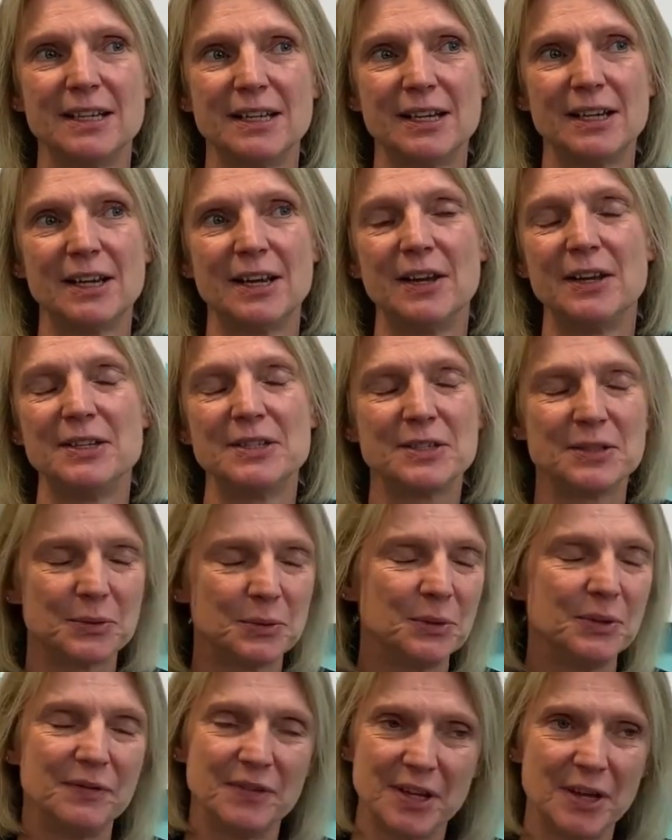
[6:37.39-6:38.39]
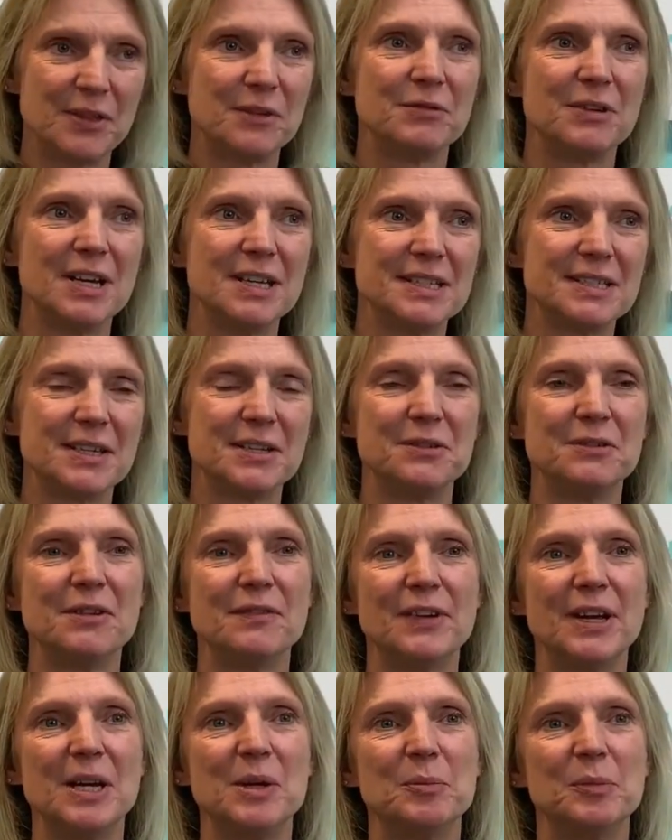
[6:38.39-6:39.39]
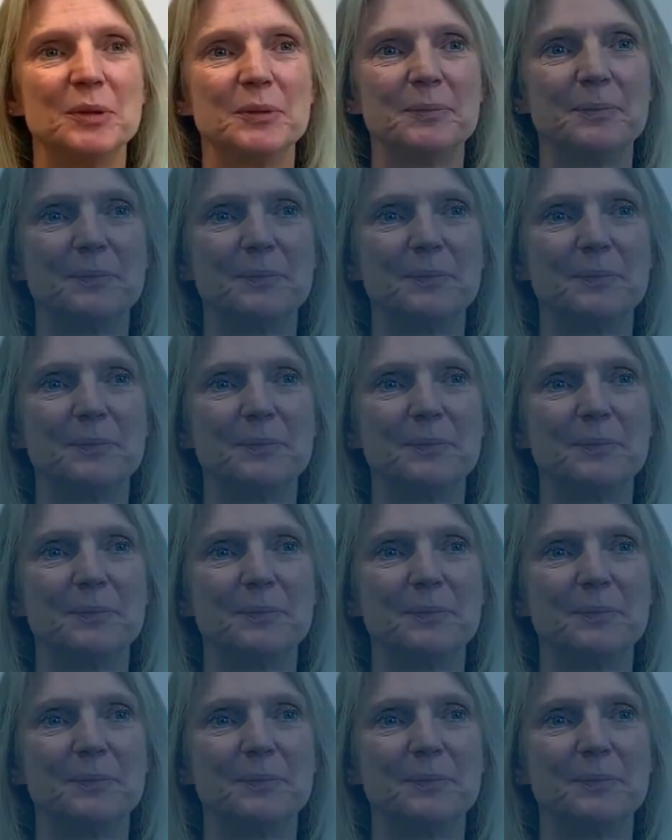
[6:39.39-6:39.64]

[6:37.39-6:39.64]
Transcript: and all of the other rights that are available.